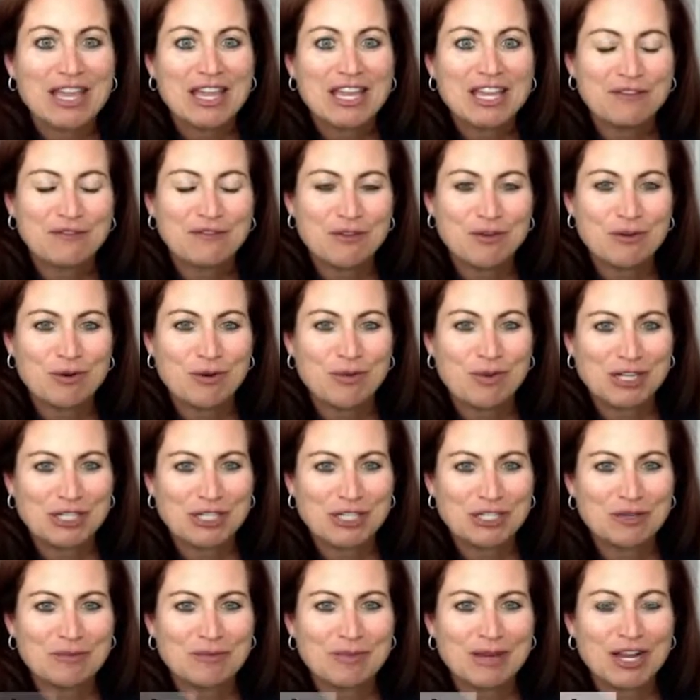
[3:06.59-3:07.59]
If you are
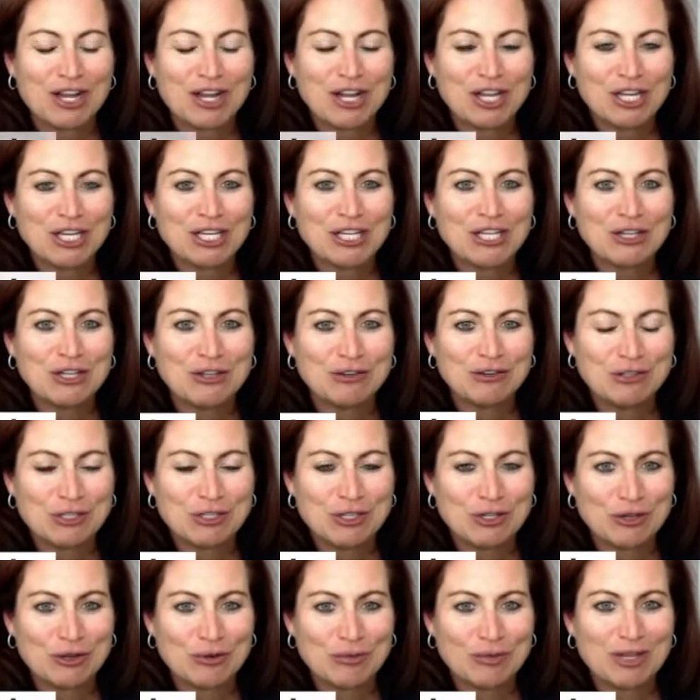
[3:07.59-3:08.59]
watching me on
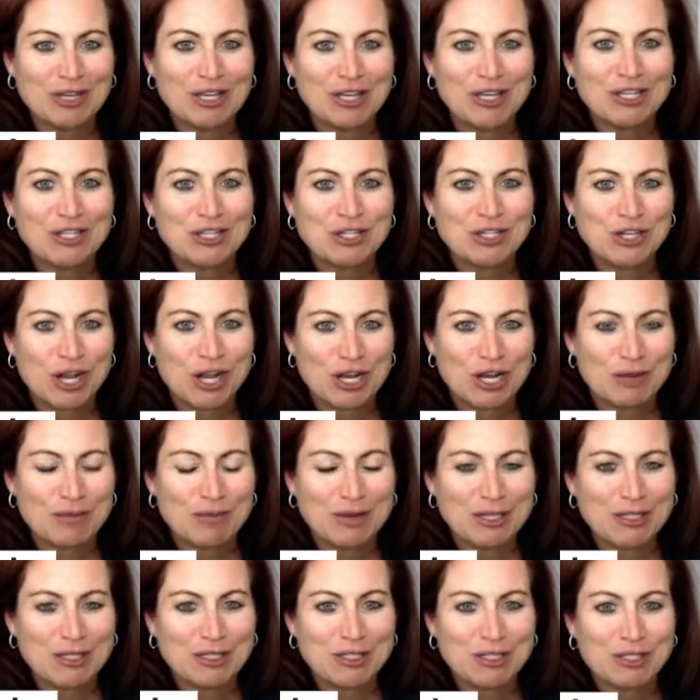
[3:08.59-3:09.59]
YouTube, Chalk
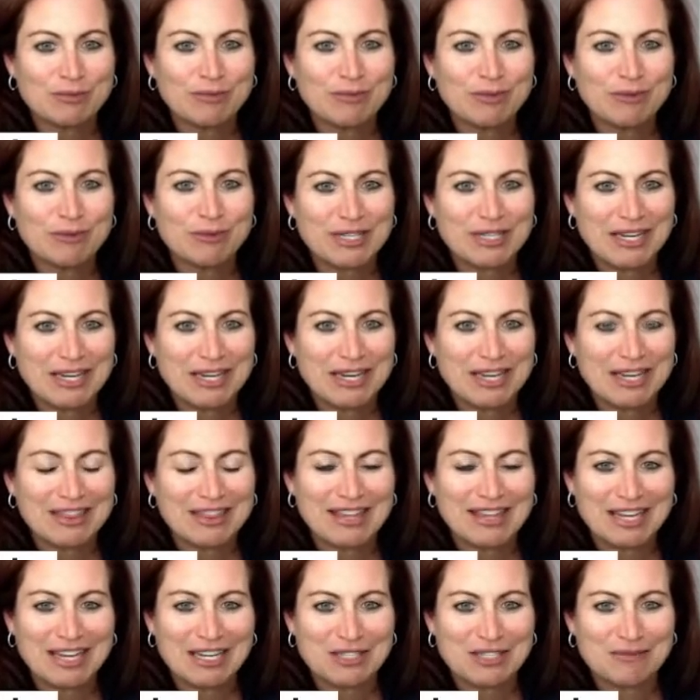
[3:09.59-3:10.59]
Monster Boutique.
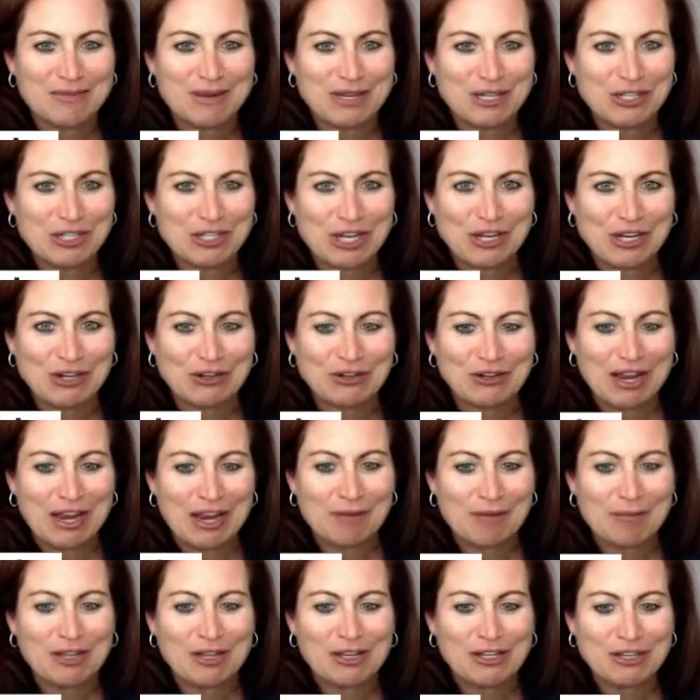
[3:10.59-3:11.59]
That is my channel
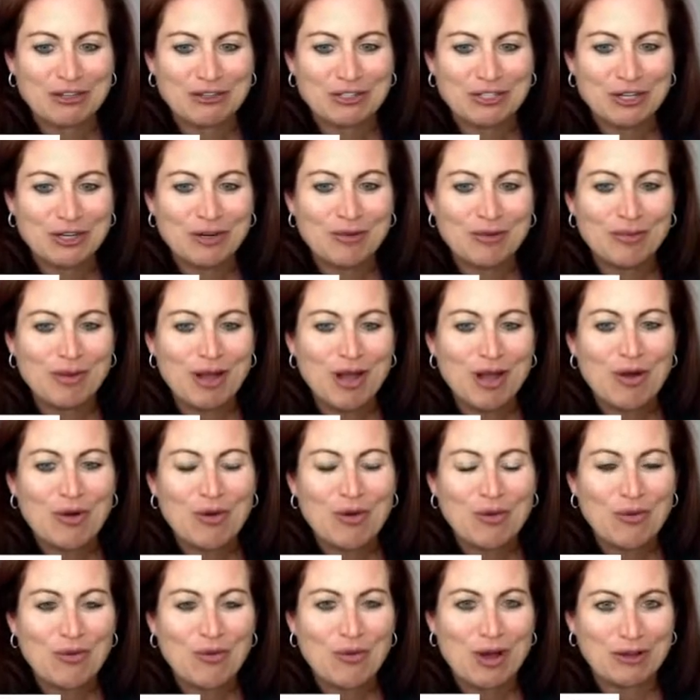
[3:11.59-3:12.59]
name on YouTube.
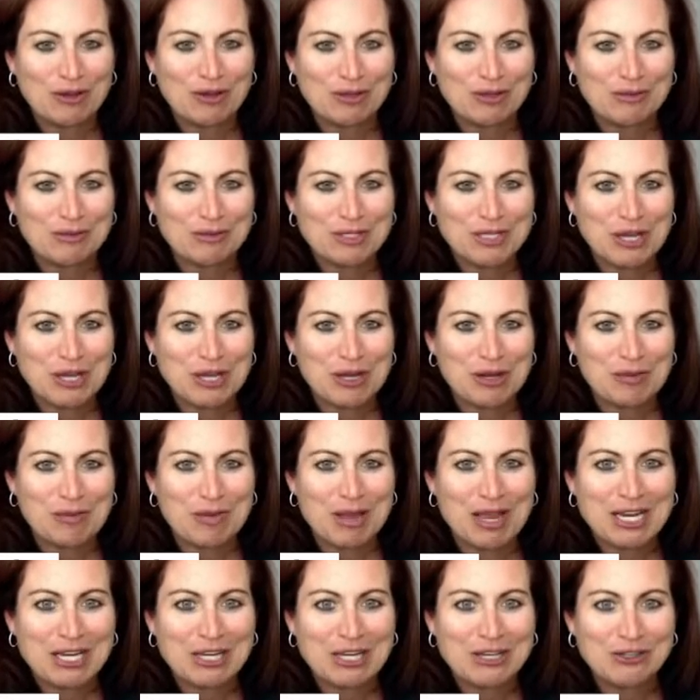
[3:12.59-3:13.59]
Welcome to all
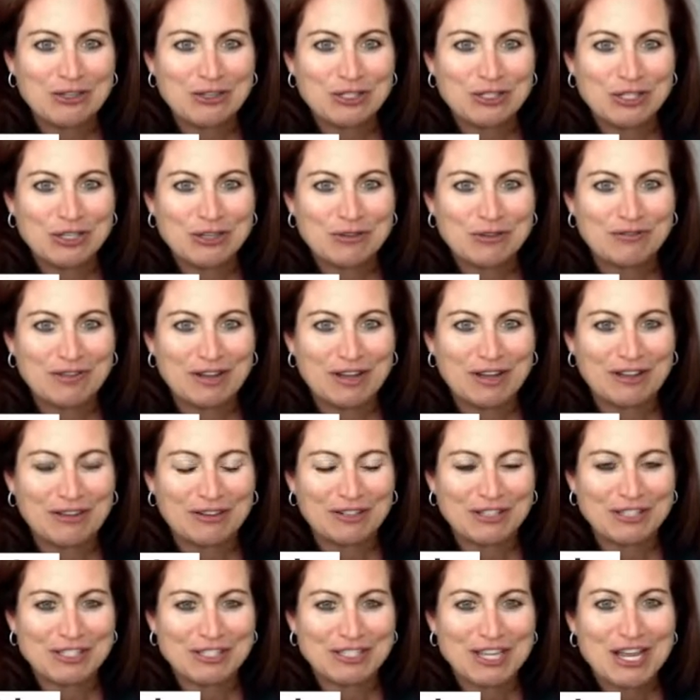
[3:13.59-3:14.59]
my YouTube
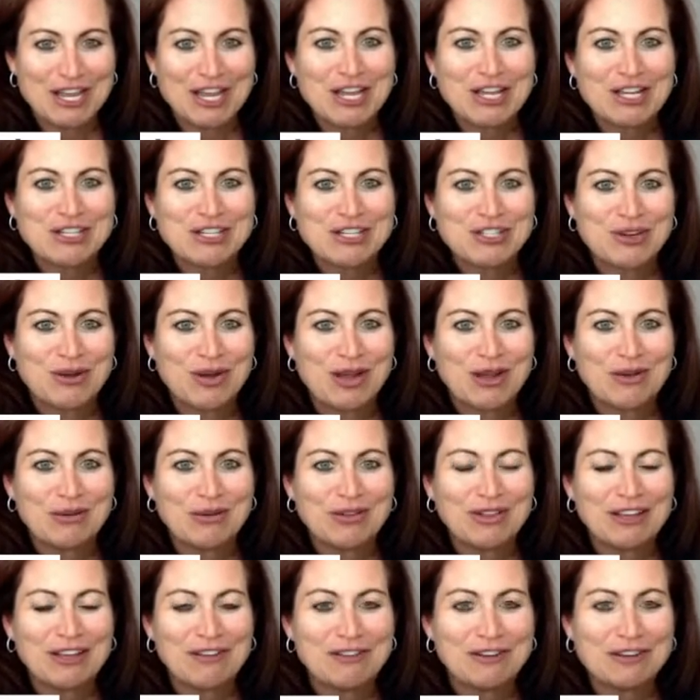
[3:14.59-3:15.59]
followers. So I
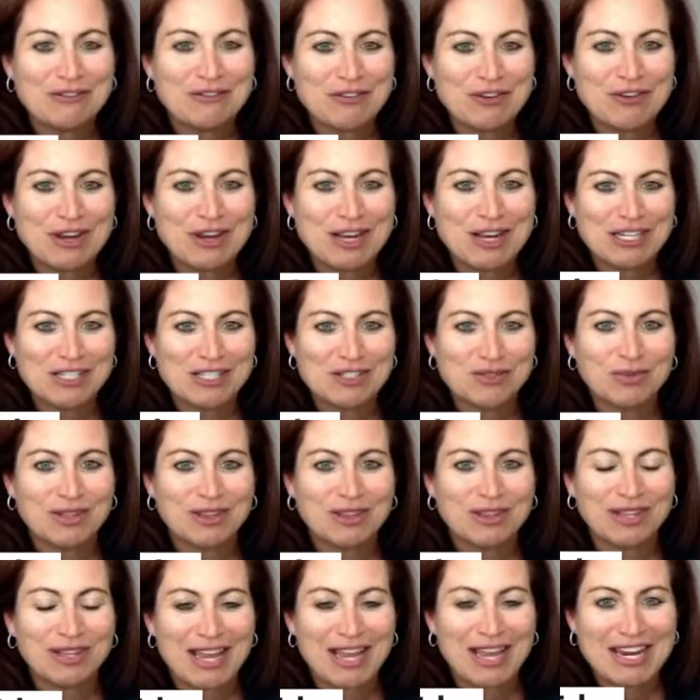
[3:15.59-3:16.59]
would love it if you guys would
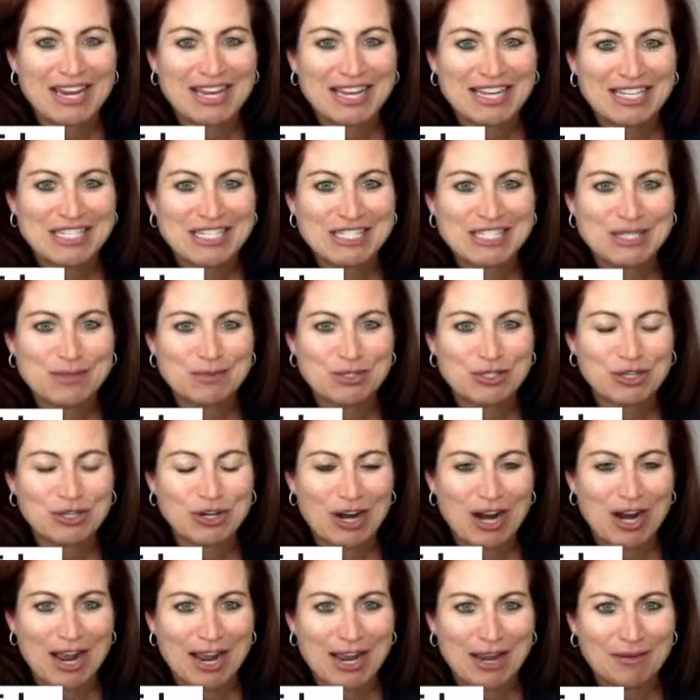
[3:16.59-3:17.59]
like and
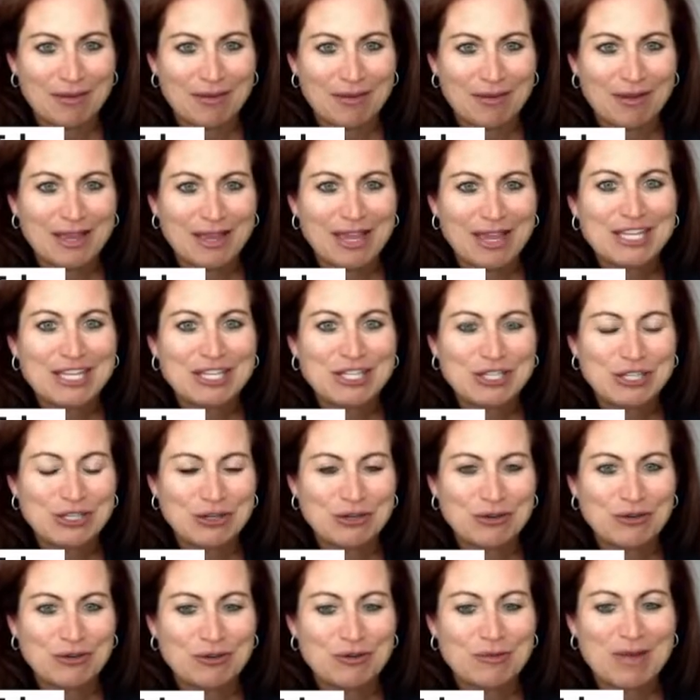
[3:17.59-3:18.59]
subscribe
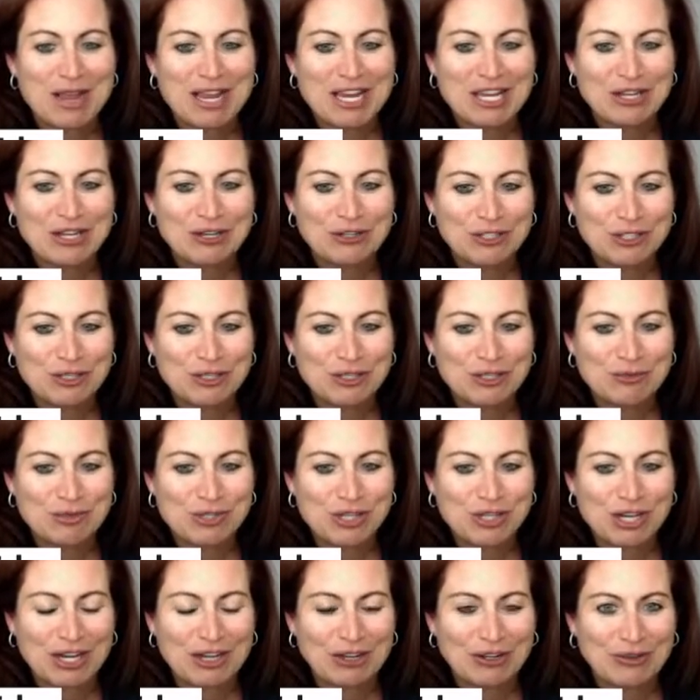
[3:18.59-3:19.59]
to my YouTube
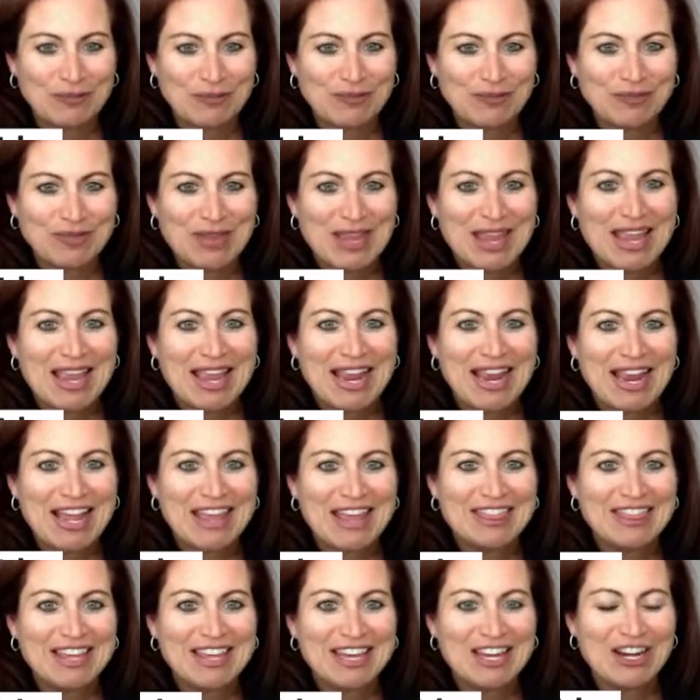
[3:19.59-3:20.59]
channel.
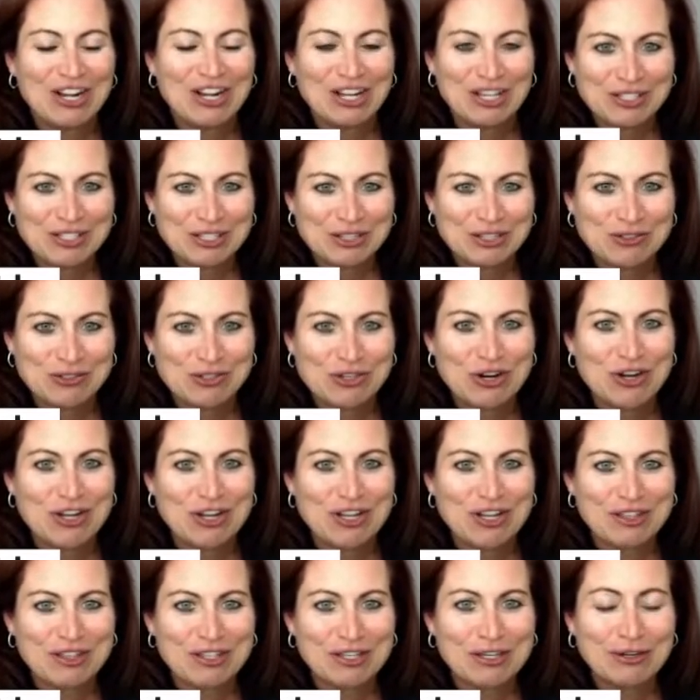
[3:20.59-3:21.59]
And then also turn
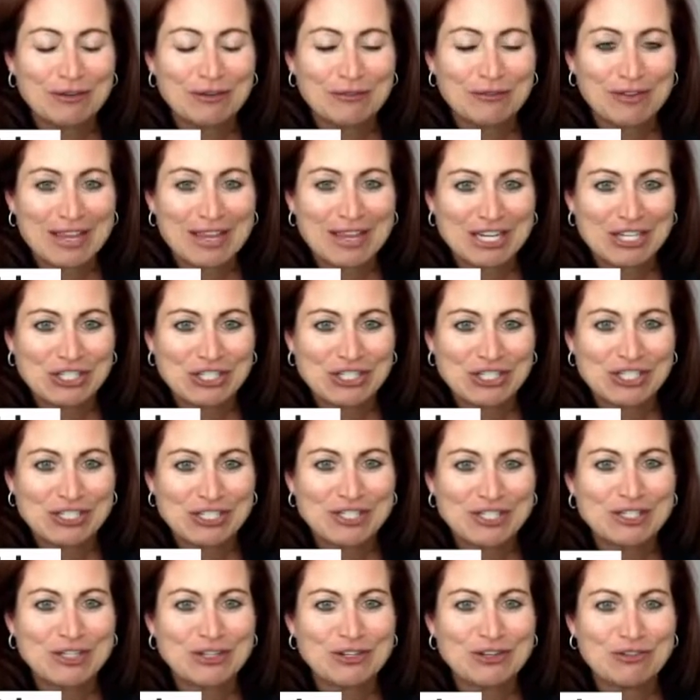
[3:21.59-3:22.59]
on the
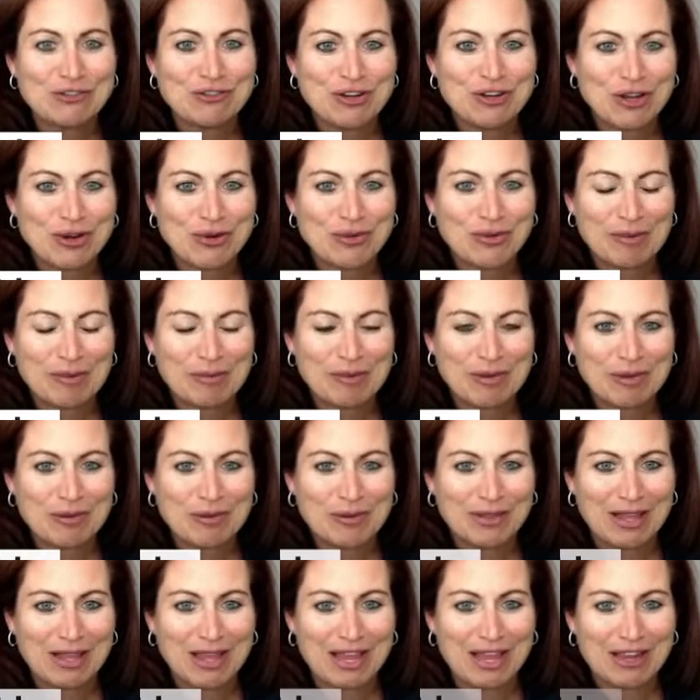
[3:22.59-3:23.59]
notifications so you know when I'm
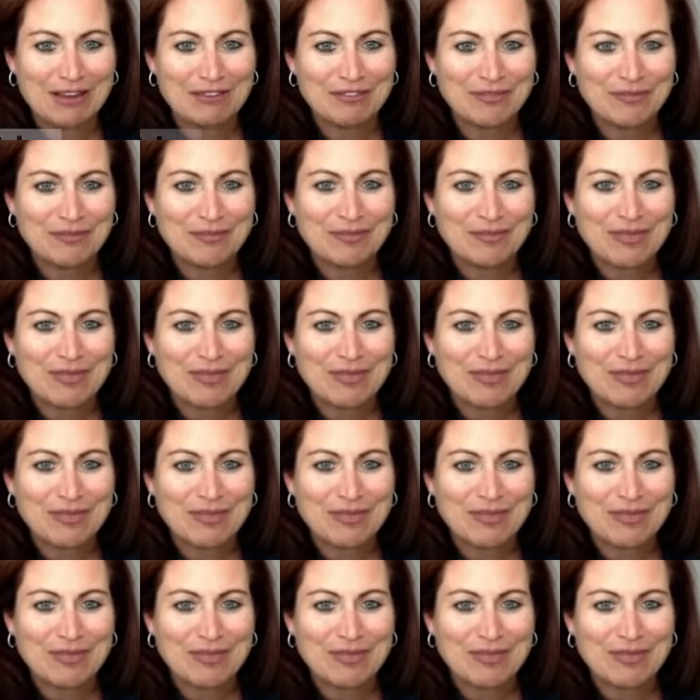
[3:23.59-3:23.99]
going live.